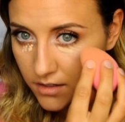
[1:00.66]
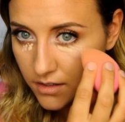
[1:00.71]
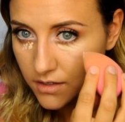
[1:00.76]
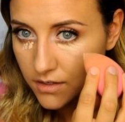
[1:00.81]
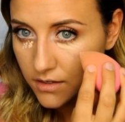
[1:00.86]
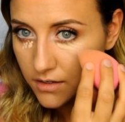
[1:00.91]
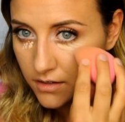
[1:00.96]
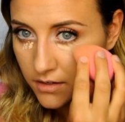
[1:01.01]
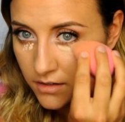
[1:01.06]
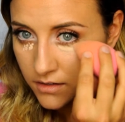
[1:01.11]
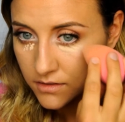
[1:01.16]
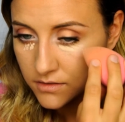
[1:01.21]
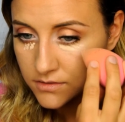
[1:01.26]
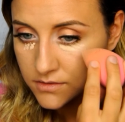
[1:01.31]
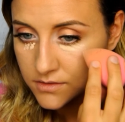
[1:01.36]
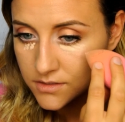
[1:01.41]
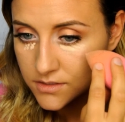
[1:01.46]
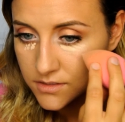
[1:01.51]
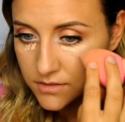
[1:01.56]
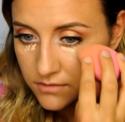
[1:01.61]

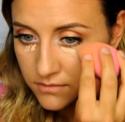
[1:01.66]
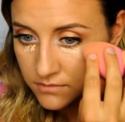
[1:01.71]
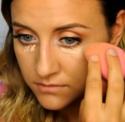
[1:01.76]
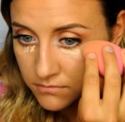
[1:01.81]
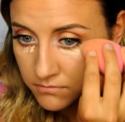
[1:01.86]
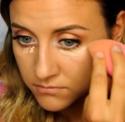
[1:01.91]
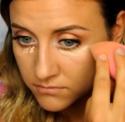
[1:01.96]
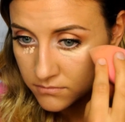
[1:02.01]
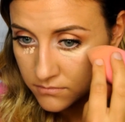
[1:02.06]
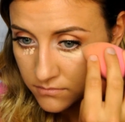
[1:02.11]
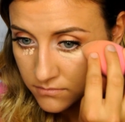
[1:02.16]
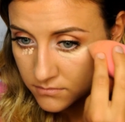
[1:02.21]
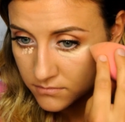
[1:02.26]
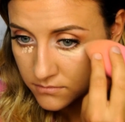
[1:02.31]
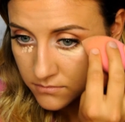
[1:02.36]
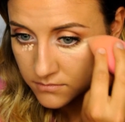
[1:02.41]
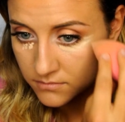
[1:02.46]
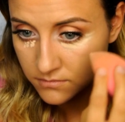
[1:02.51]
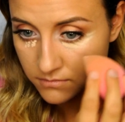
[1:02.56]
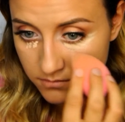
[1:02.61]
and
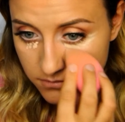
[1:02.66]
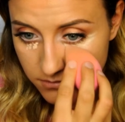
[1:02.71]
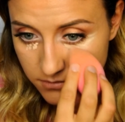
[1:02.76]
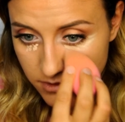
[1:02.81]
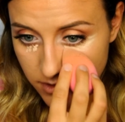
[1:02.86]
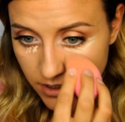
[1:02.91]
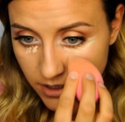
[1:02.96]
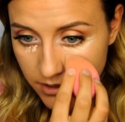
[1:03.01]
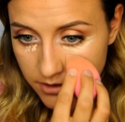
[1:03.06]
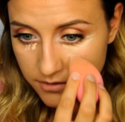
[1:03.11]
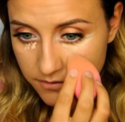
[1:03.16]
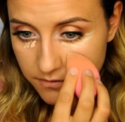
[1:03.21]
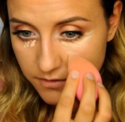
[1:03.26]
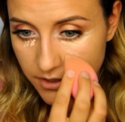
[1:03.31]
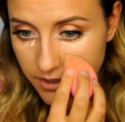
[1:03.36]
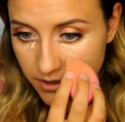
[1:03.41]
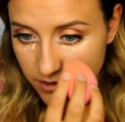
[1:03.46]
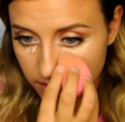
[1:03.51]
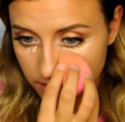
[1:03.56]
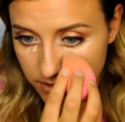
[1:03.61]
kind of
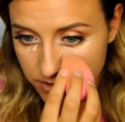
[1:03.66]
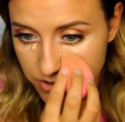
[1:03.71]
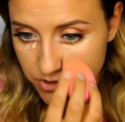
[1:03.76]
like this